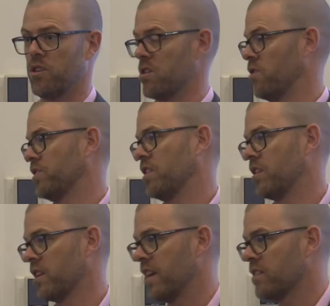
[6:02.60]
can offset
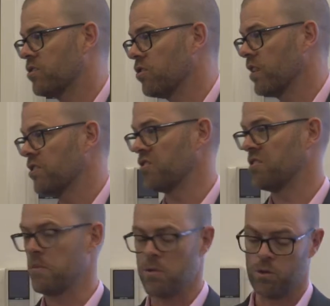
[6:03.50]
it against your
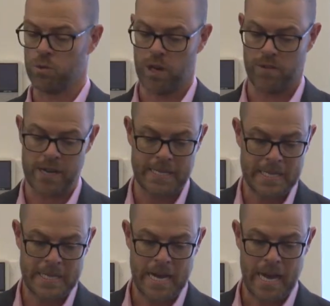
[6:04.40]
electricity bills, whatever
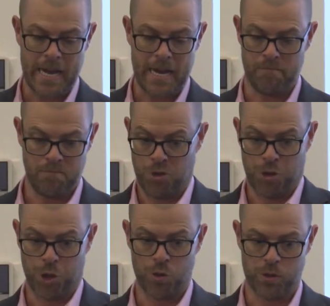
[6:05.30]
you
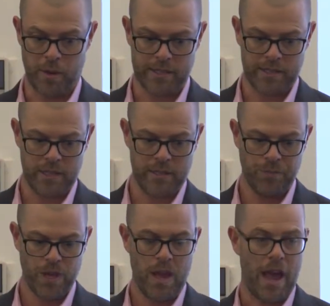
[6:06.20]
choose, basically.
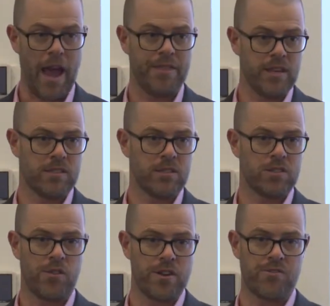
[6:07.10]
And there's the
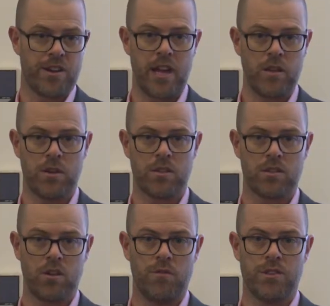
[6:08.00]
surrendering
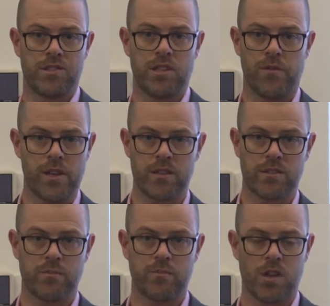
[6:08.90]
element of the
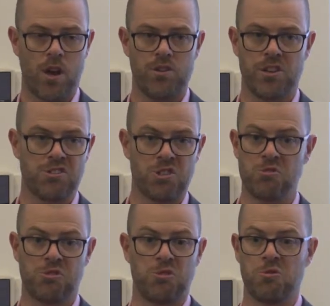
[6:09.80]
certificates. So you can
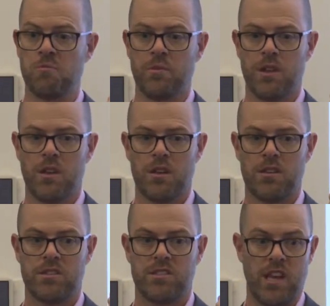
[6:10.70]
choose to
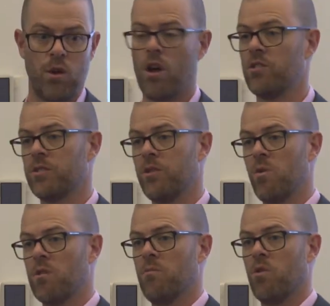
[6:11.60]
sell those if you
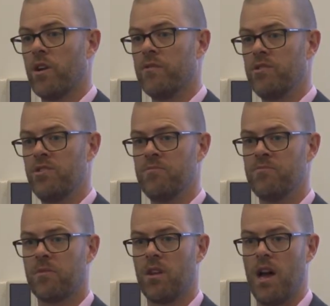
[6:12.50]
want more revenue,
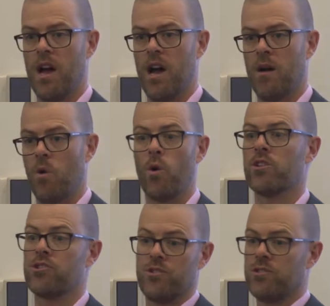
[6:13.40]
or you
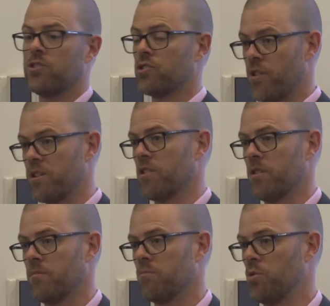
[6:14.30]
can choose to surrender
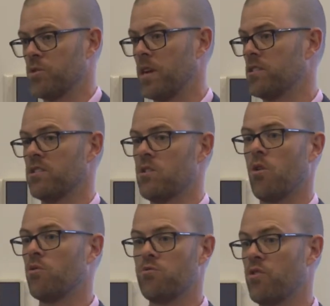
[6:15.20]
them, which basically is
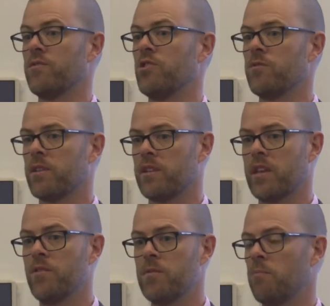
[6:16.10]
no revenue
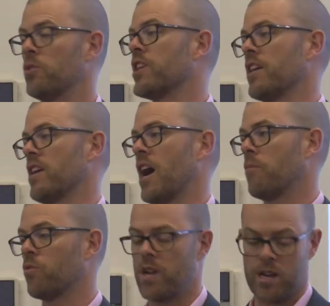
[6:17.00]
given, but you get the
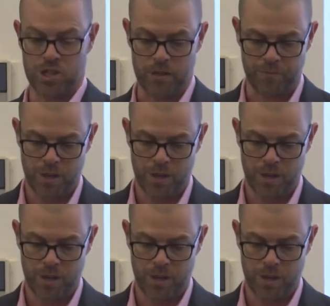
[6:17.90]
carbon reduction.